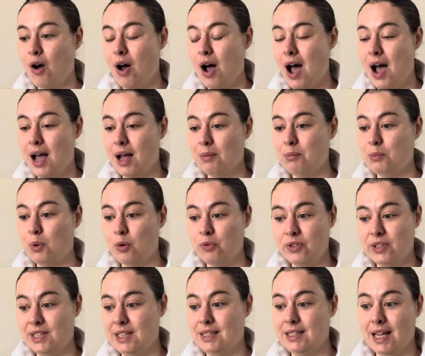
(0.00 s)
I'm
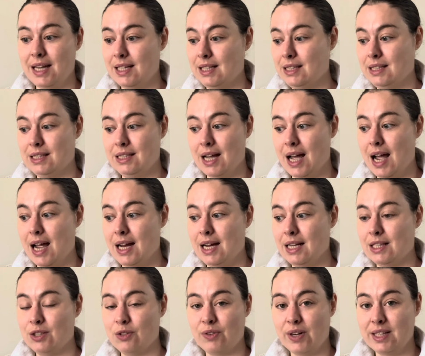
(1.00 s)
obviously taking today
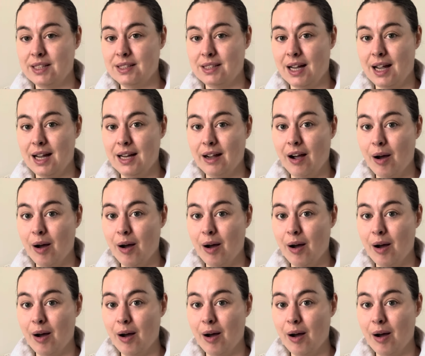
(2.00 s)
as a rest day.